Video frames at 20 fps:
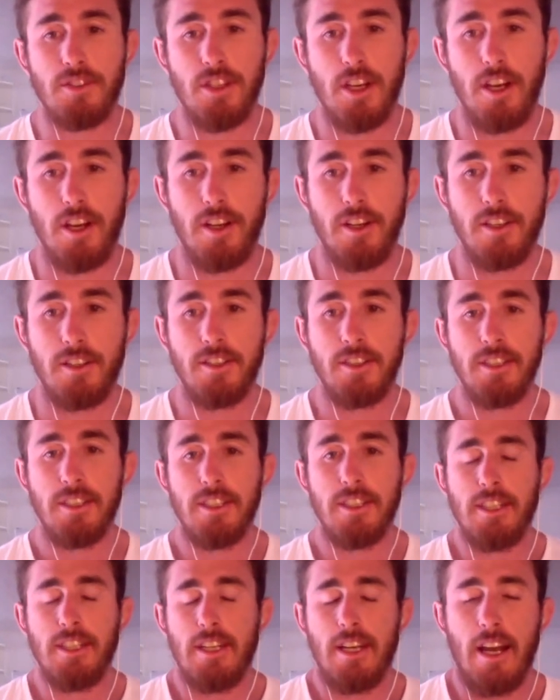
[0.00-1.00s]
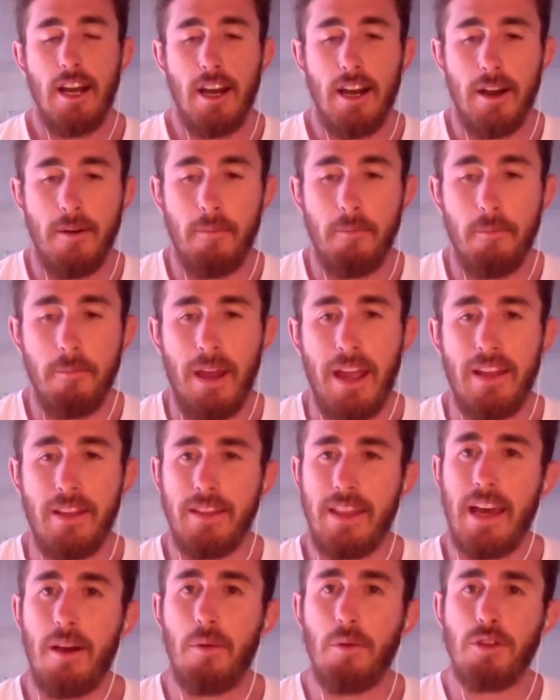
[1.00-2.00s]
So, mate,
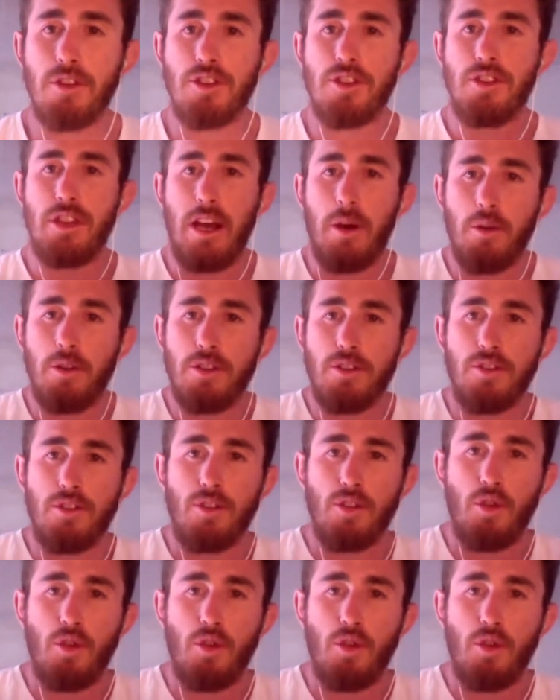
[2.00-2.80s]
that was